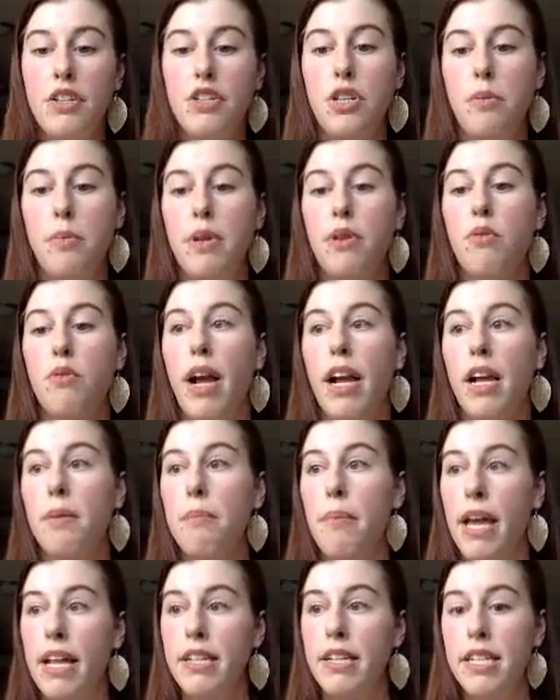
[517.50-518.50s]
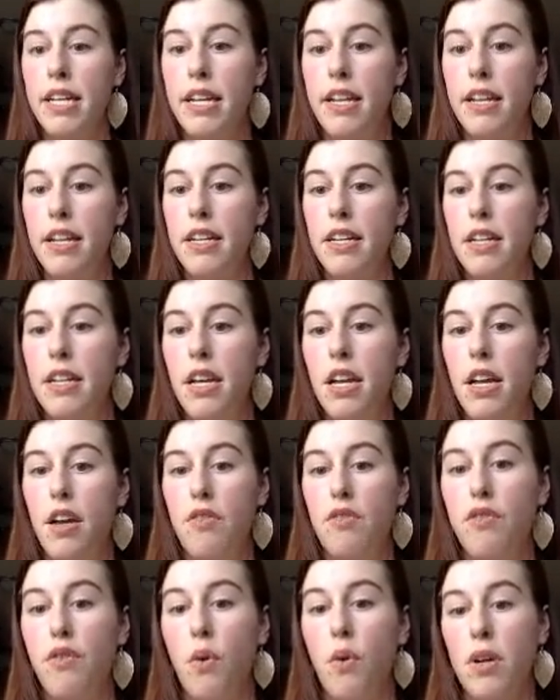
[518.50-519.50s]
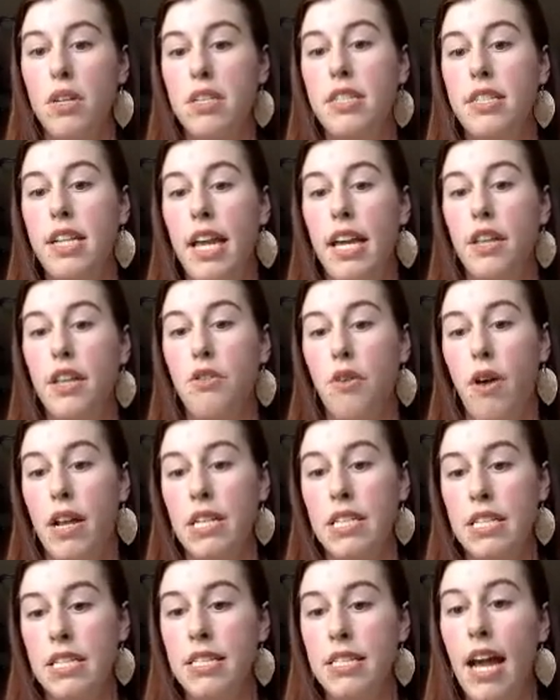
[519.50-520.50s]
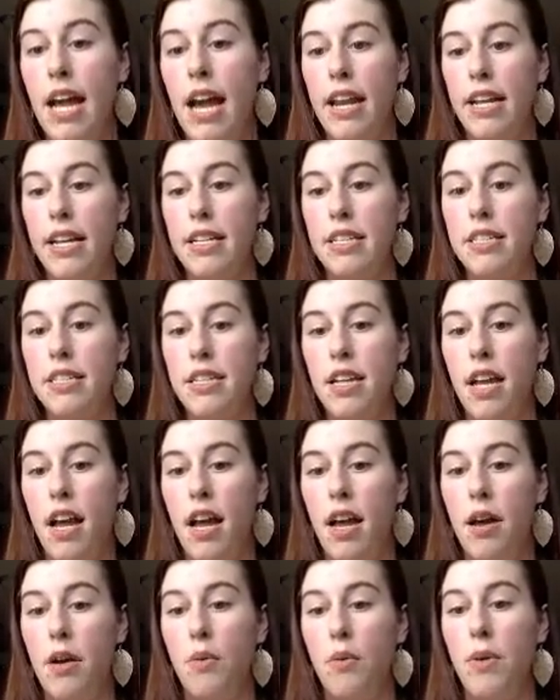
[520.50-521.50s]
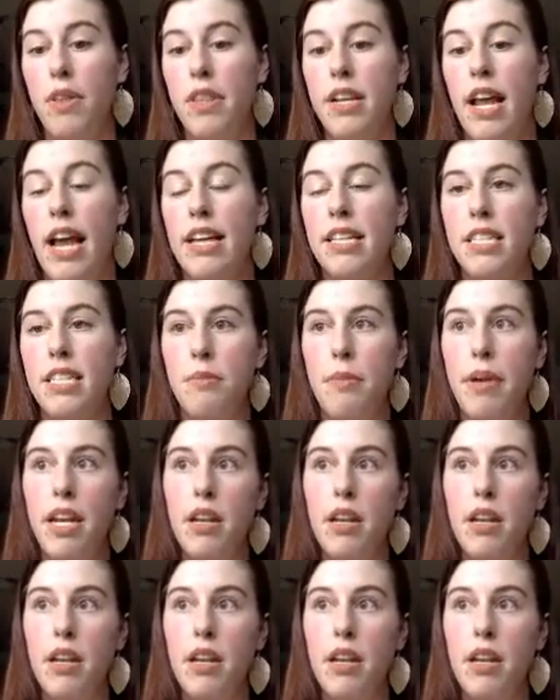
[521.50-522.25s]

been recommended for state threatened status with an estimated